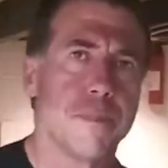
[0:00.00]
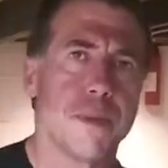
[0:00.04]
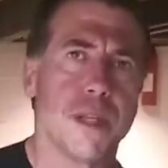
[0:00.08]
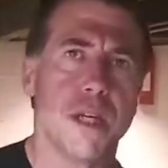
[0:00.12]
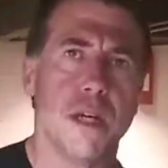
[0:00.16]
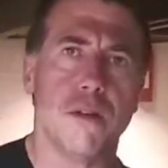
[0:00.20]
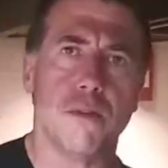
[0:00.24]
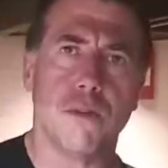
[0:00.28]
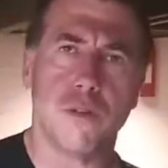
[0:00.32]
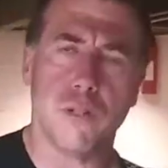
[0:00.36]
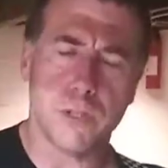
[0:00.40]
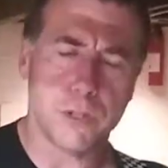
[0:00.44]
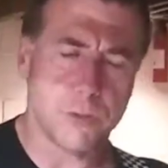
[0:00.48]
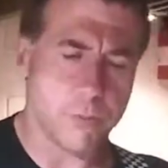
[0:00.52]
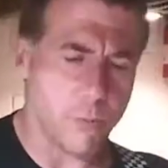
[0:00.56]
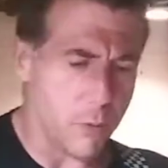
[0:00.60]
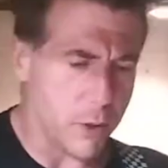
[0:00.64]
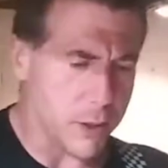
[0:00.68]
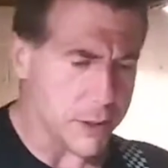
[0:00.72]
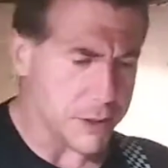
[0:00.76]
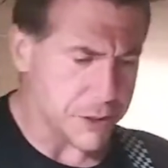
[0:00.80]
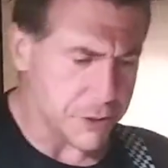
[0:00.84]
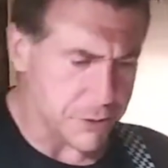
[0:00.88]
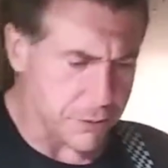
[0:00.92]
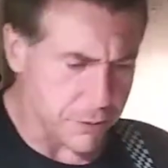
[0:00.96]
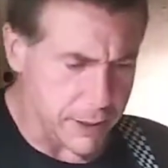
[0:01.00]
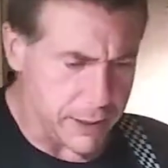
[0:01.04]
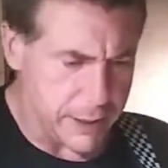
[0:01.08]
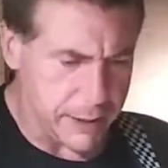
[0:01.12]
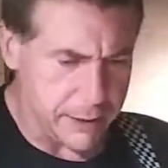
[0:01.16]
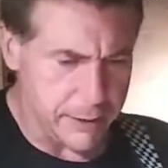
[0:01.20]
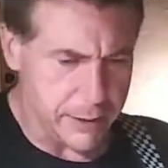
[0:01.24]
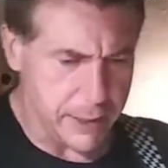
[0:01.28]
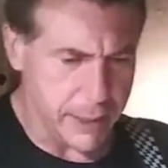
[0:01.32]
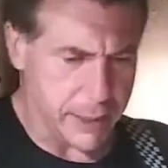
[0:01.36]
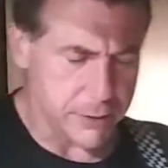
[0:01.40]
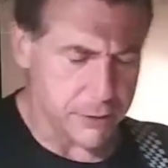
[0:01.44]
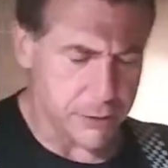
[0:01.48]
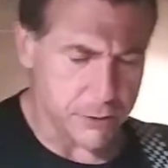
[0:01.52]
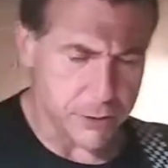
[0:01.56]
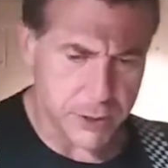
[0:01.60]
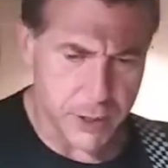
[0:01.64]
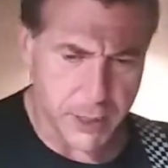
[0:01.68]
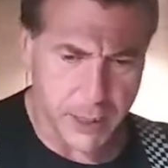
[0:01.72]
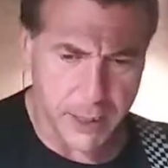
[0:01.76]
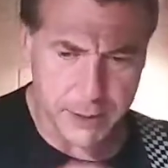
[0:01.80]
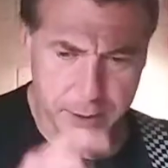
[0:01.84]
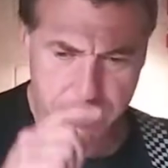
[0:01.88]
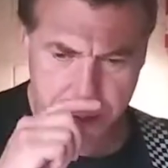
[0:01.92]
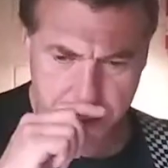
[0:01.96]
You know, those one-string
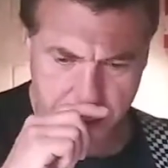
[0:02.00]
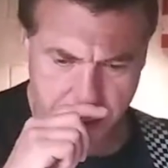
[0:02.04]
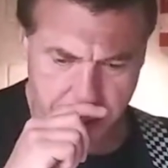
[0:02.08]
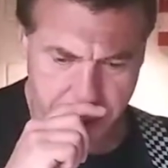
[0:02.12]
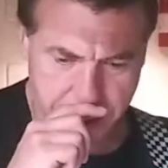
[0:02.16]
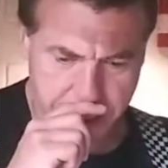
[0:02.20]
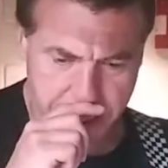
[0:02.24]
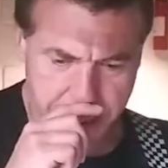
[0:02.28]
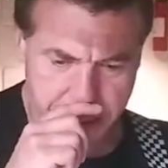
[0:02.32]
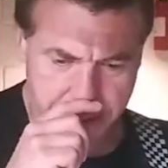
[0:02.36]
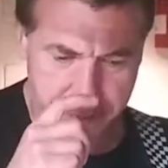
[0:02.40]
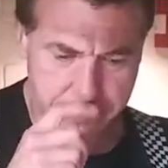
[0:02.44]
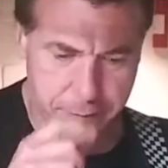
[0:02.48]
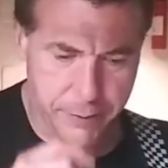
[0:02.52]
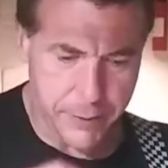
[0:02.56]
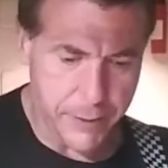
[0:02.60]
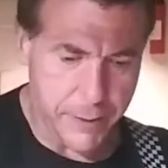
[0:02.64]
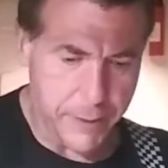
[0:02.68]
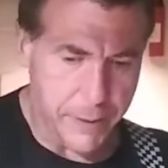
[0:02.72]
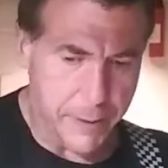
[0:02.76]
exercises I gave.